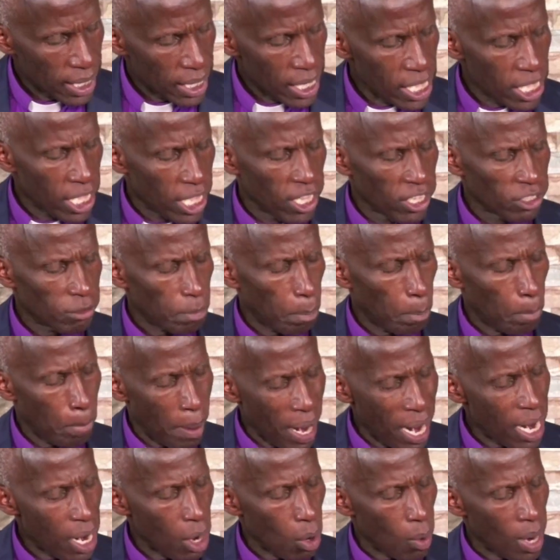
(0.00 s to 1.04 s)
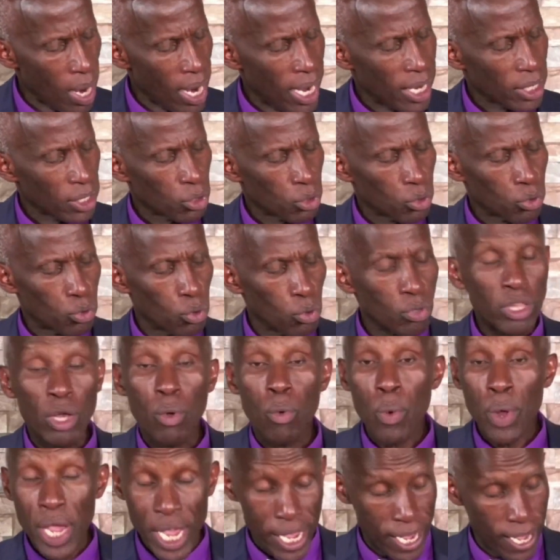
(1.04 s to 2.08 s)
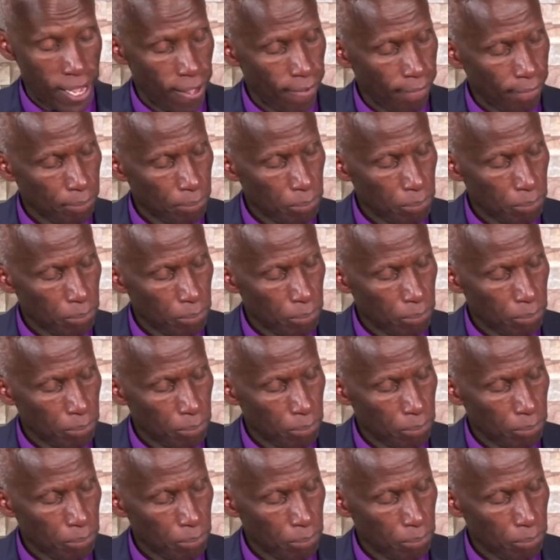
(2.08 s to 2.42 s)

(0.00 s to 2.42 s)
he gives power to the weak.